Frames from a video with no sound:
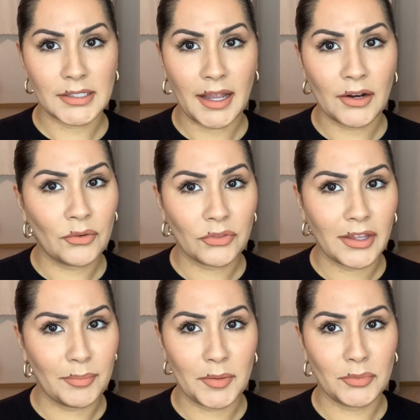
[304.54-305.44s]
Like, I don't
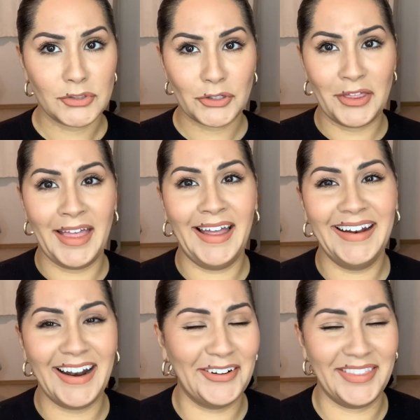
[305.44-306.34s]
think people do that.
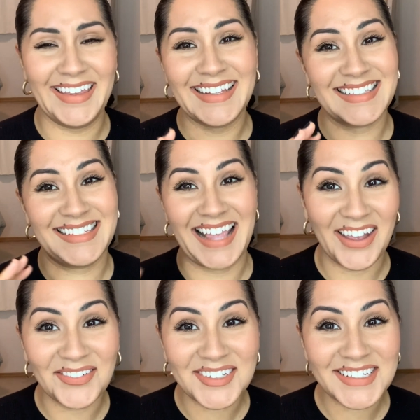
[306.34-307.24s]
I don't think it's
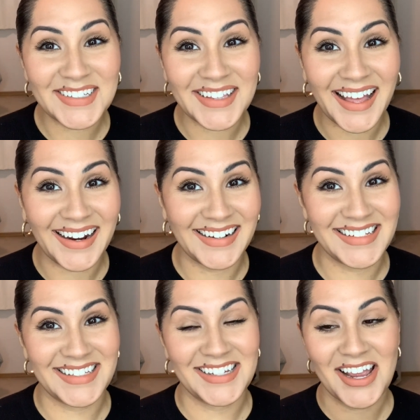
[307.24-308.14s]
safe to do that. I
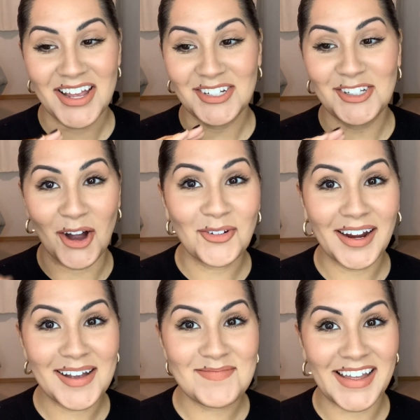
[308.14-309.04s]
just don't
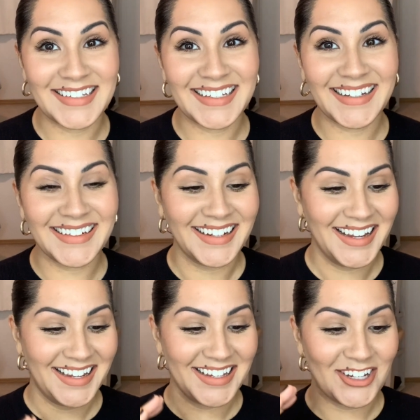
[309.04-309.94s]
recommend it.
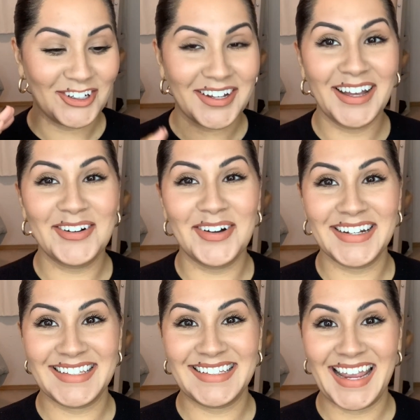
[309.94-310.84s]
You're gonna
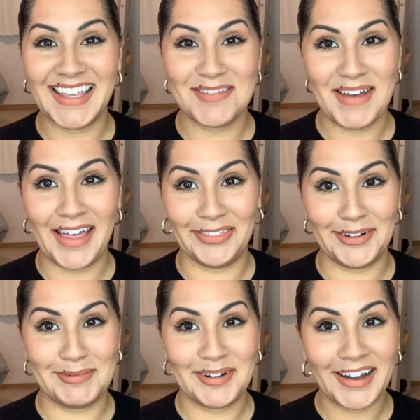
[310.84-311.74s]
wanna stay in the
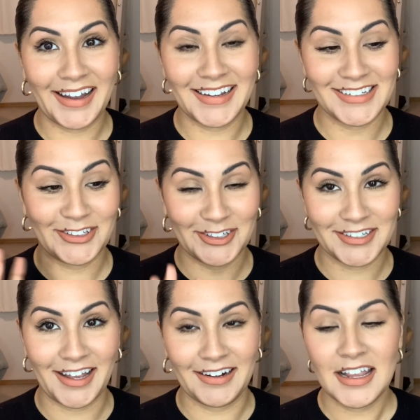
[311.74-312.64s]
bathroom, okay, until you're
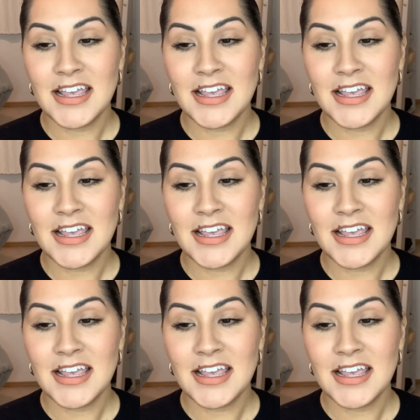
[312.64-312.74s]
done.